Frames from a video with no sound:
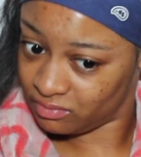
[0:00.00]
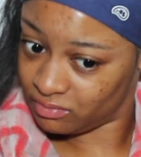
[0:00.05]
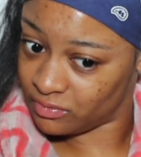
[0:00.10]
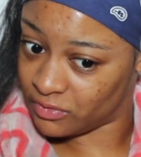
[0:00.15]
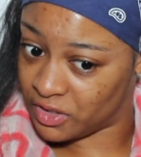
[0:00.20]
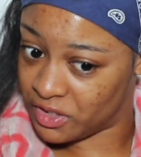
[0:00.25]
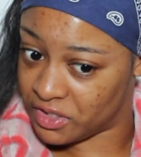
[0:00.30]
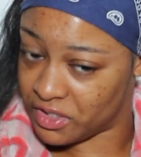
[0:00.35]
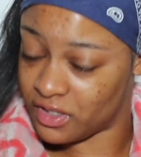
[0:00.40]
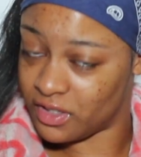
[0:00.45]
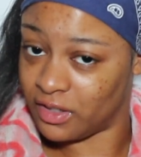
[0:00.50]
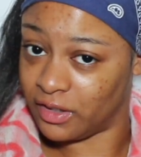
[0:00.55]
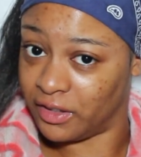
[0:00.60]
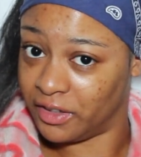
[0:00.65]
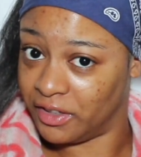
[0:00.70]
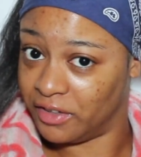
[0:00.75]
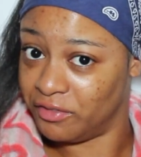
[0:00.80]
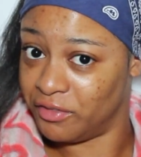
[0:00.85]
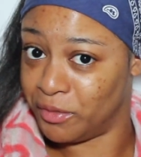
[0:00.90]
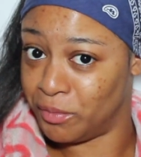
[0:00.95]
This is like
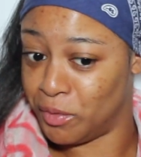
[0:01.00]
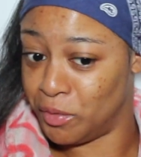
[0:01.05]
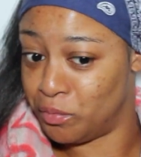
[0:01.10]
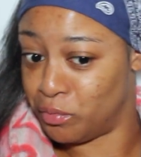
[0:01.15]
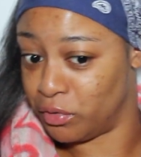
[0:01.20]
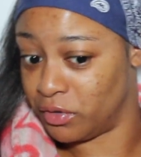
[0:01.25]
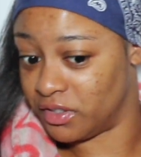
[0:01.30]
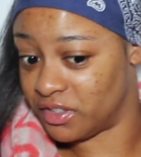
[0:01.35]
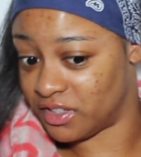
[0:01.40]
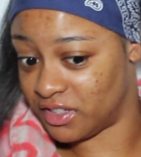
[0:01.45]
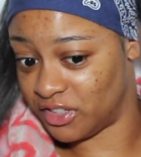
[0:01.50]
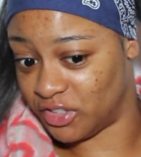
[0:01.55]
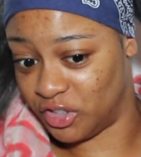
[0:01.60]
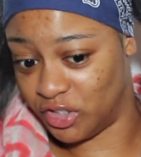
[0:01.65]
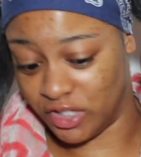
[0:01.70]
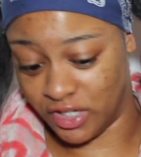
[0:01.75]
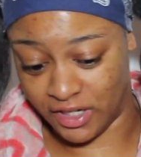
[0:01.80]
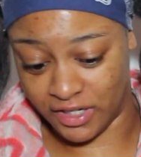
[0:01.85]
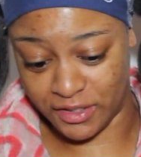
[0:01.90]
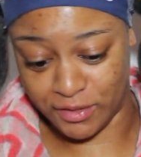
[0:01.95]
giving me Princess
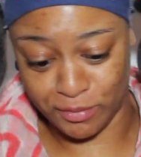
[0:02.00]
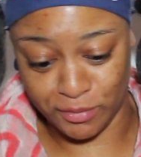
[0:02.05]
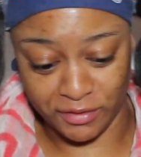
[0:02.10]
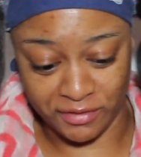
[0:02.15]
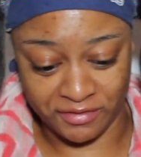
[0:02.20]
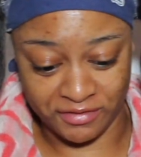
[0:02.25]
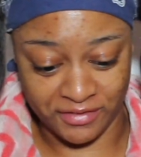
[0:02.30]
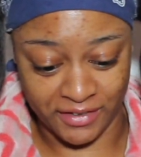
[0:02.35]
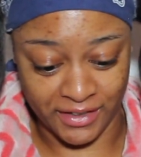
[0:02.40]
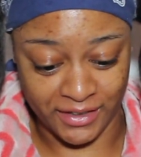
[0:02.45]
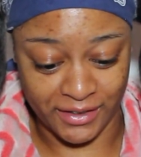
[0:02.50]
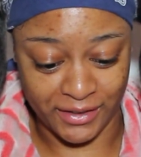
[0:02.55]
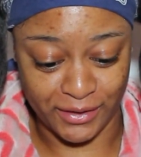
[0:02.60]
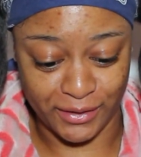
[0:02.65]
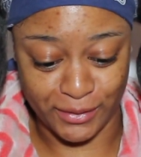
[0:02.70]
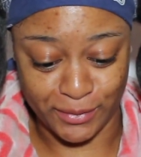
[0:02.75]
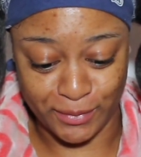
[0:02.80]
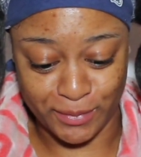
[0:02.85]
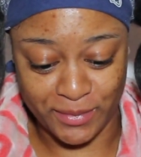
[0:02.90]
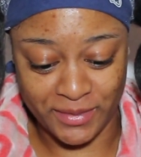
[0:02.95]
Jasmine
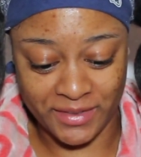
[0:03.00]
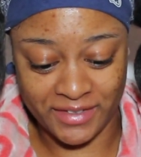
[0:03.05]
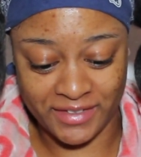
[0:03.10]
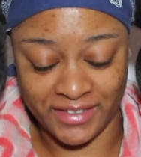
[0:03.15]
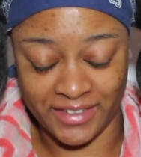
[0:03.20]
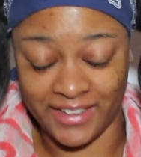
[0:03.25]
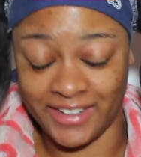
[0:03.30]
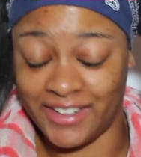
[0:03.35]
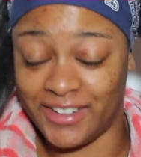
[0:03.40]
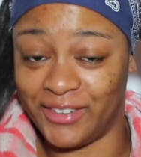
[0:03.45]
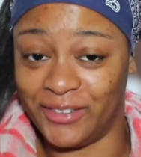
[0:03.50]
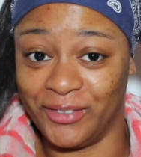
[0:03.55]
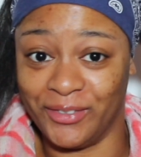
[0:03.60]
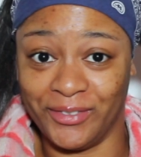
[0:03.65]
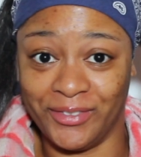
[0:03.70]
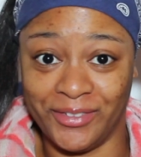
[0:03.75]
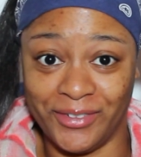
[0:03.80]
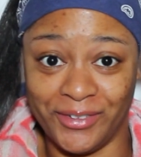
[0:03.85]
vibes. I don't